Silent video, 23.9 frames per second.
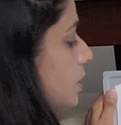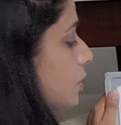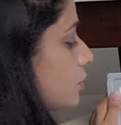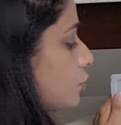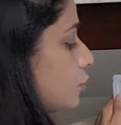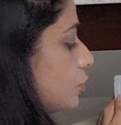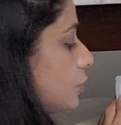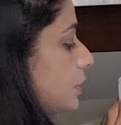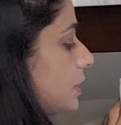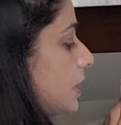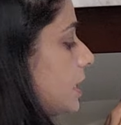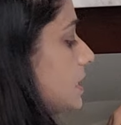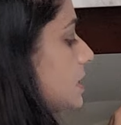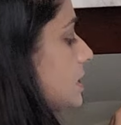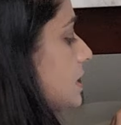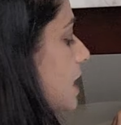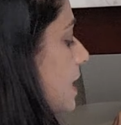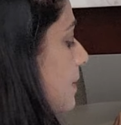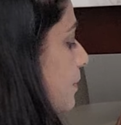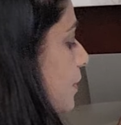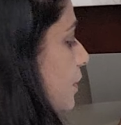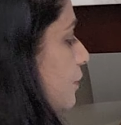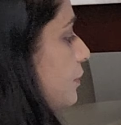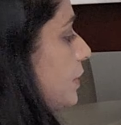So this
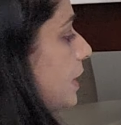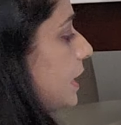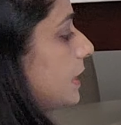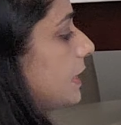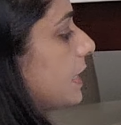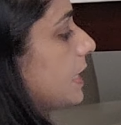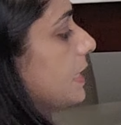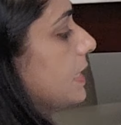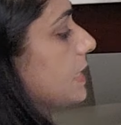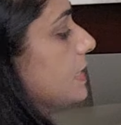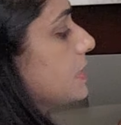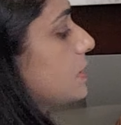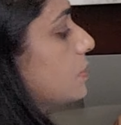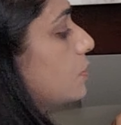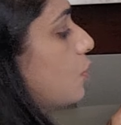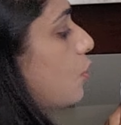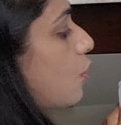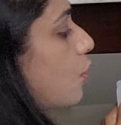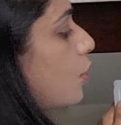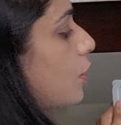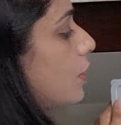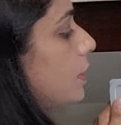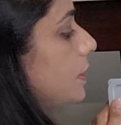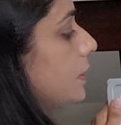type of data is
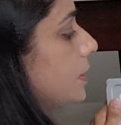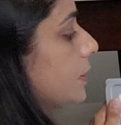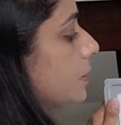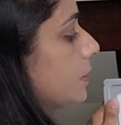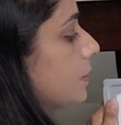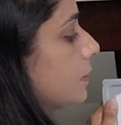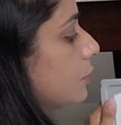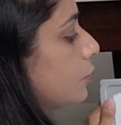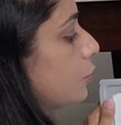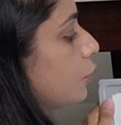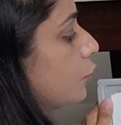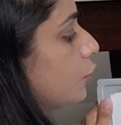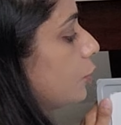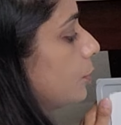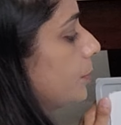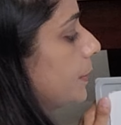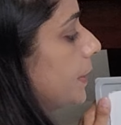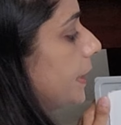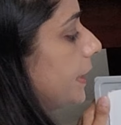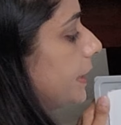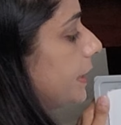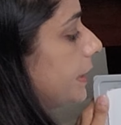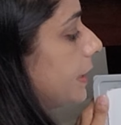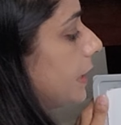called group
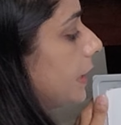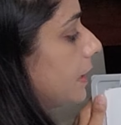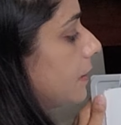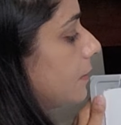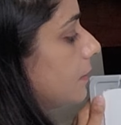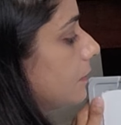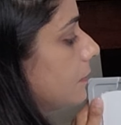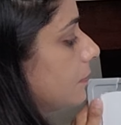data.